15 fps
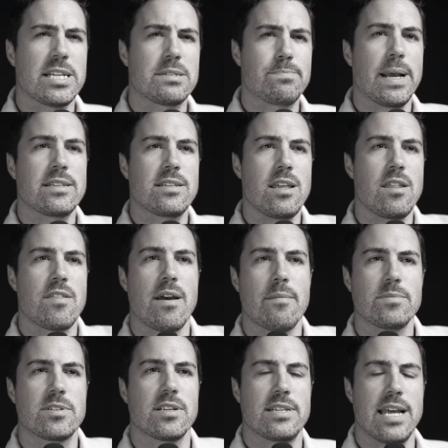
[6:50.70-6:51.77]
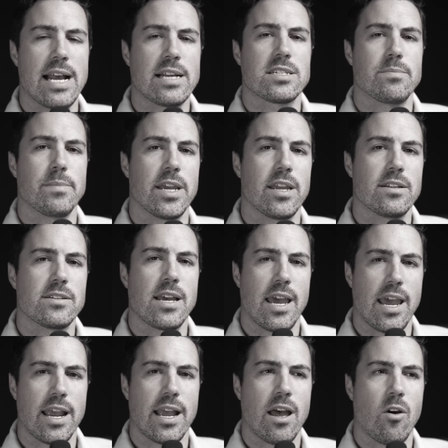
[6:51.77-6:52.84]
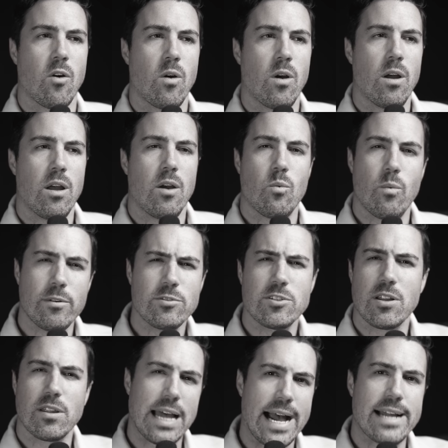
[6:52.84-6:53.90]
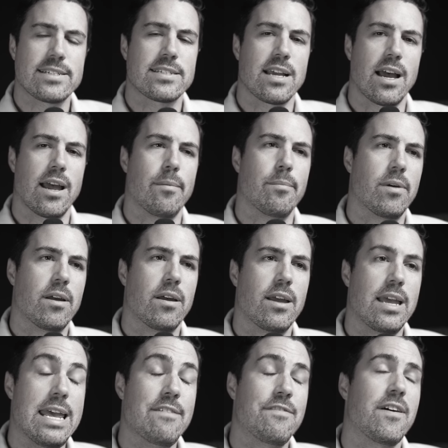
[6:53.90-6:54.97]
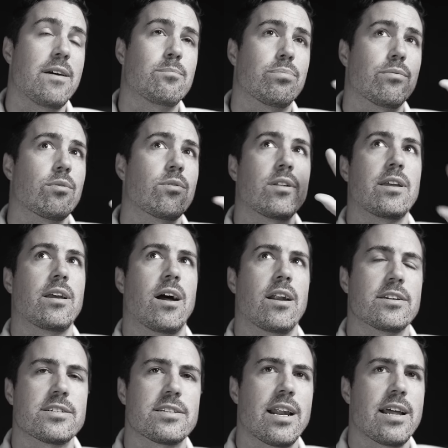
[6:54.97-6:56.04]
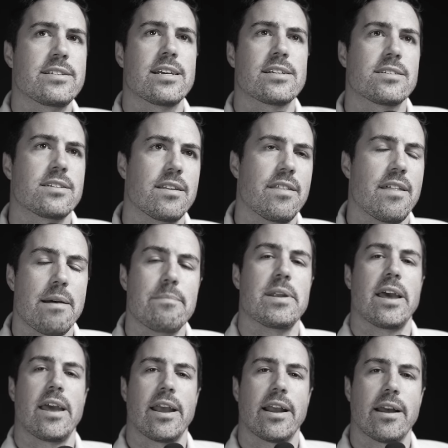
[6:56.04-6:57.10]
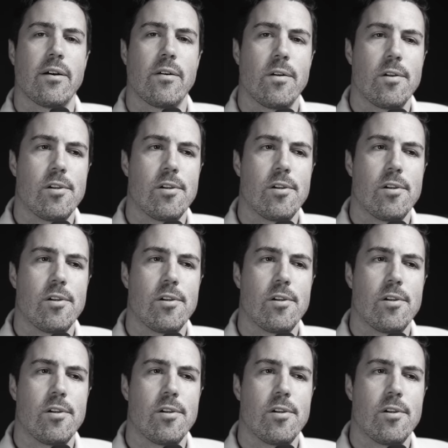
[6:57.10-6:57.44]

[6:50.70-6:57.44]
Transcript: expecting them to text me to hang out. When was the last time if I'm brutally honest, that I texted them to hang out.